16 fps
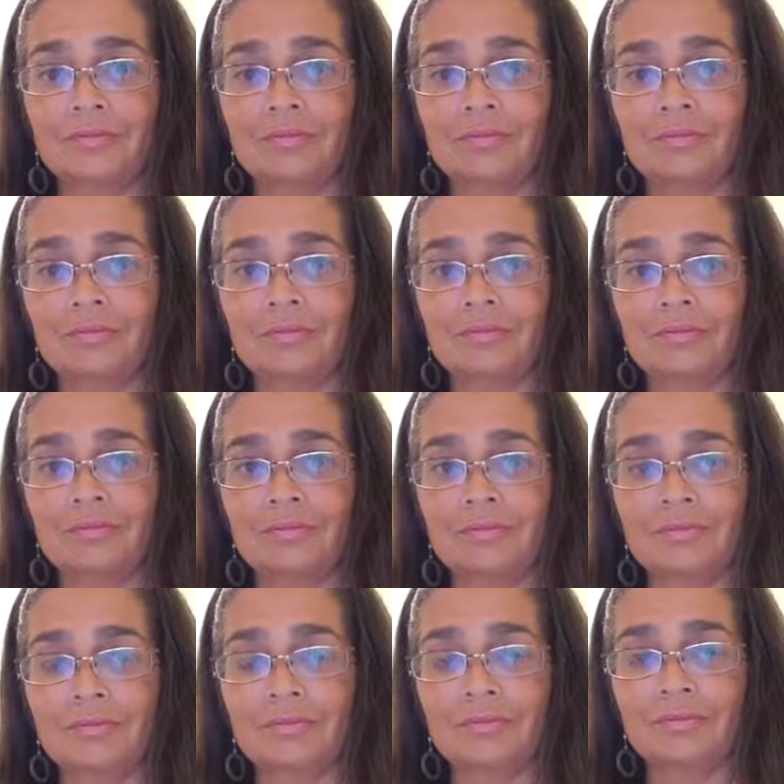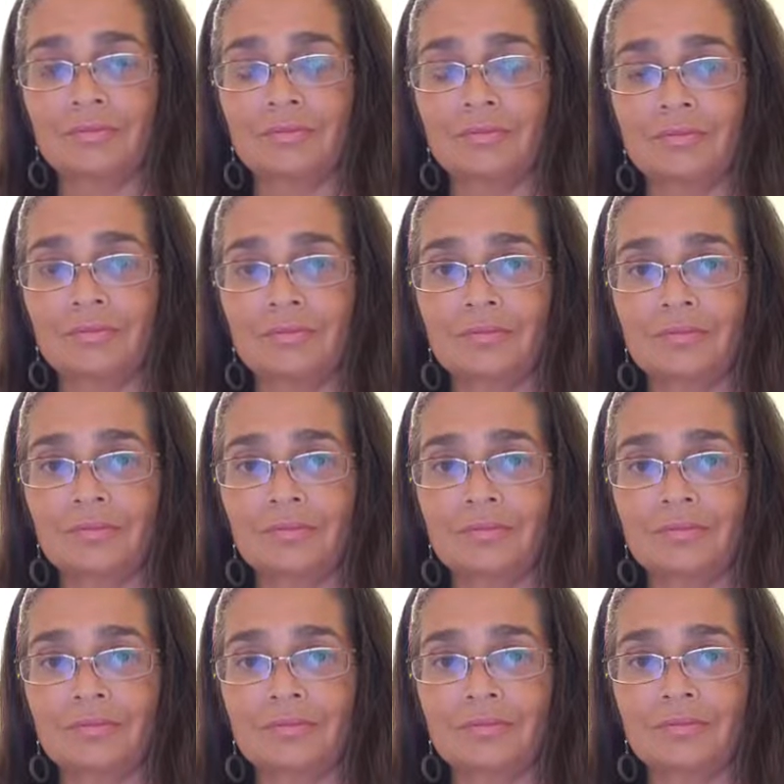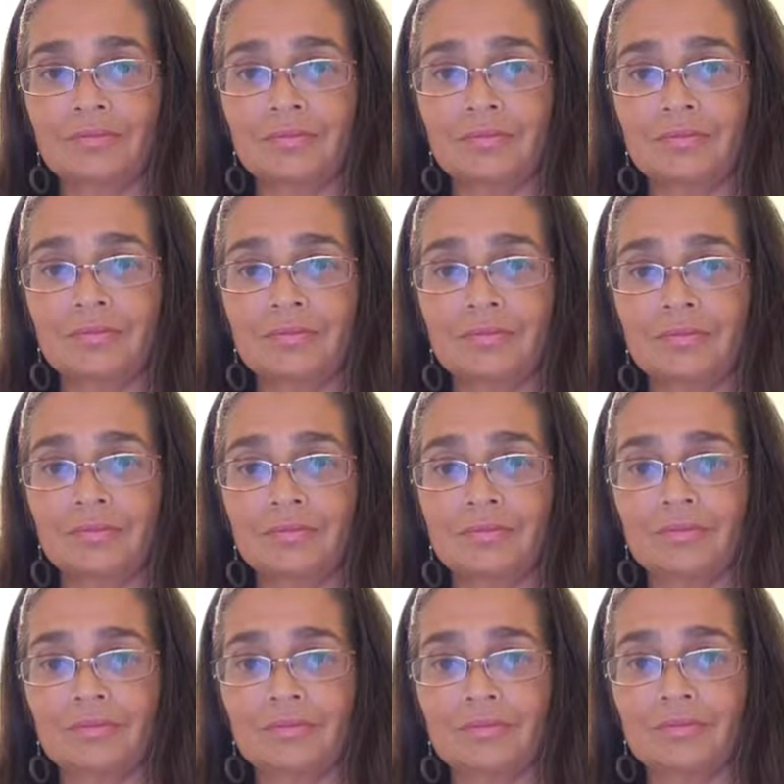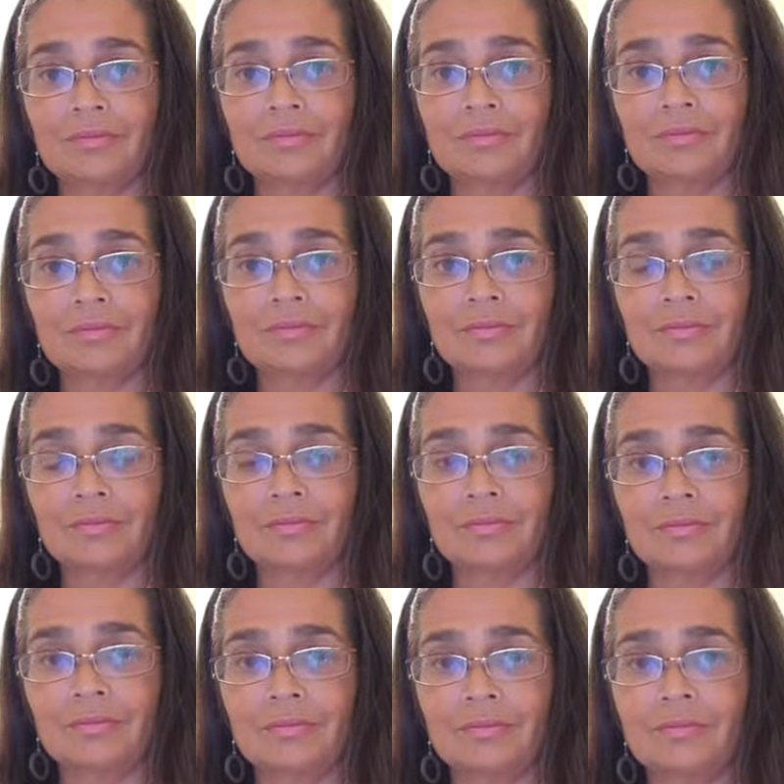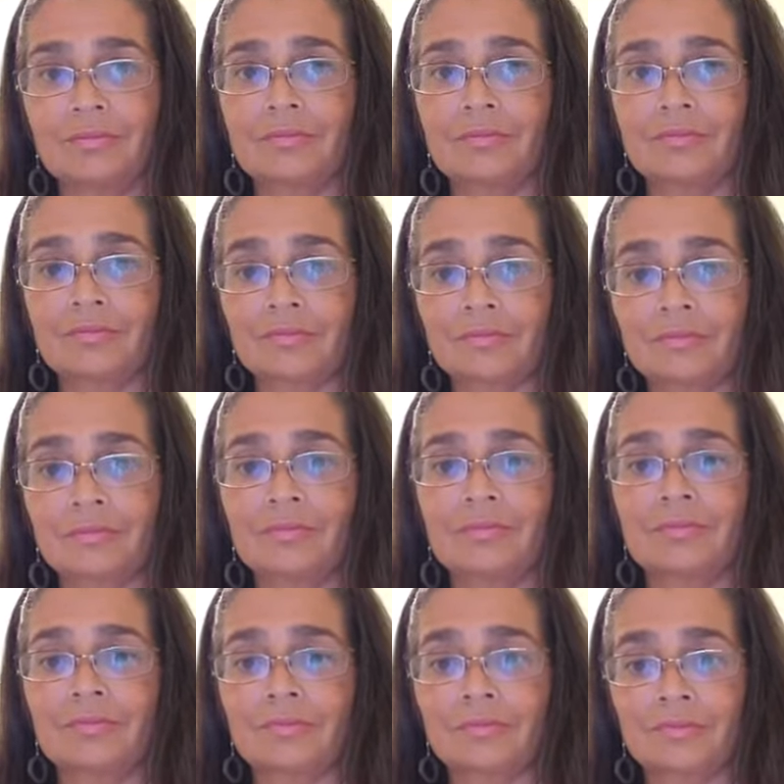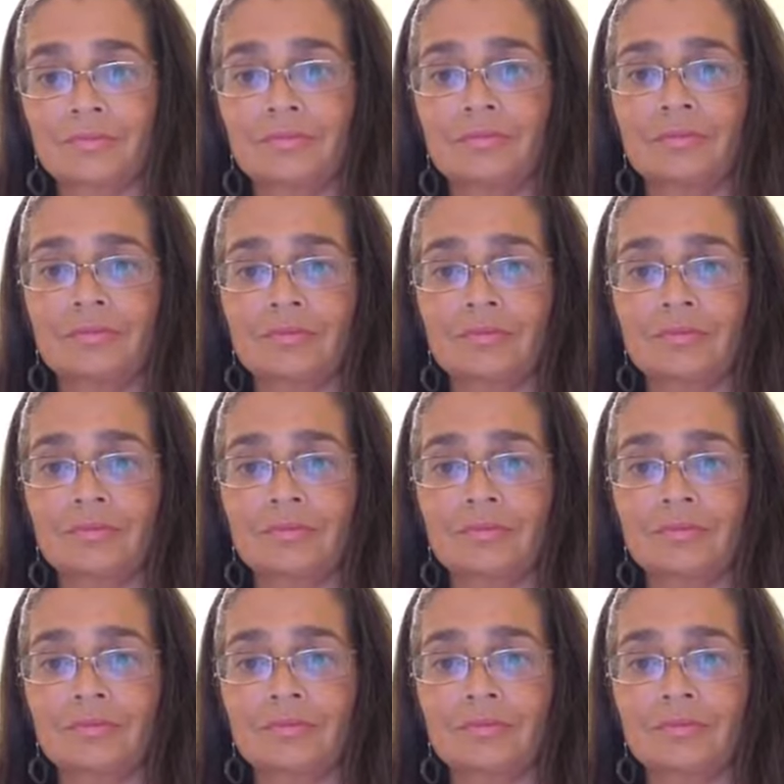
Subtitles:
Nobody speaks.